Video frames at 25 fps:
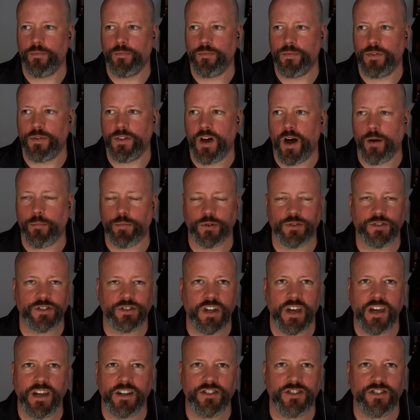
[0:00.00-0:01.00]
upper
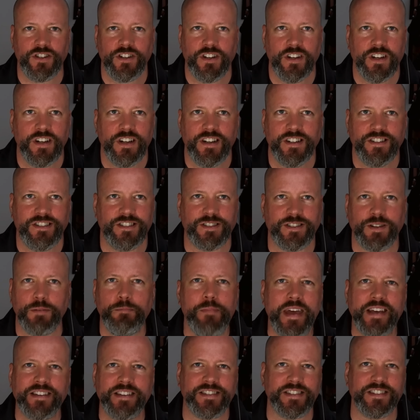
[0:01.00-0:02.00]
stage. Just
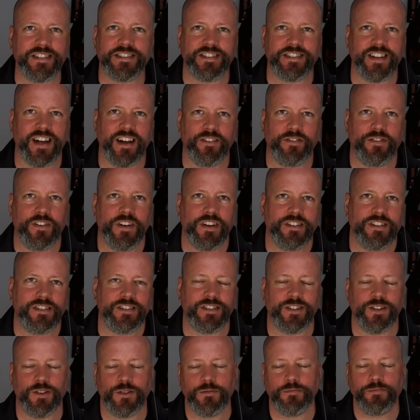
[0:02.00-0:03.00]
amazing stuff.
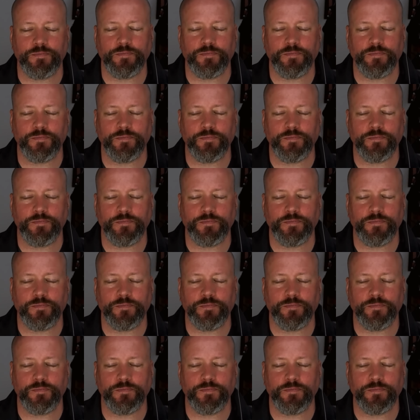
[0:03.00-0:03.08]
So,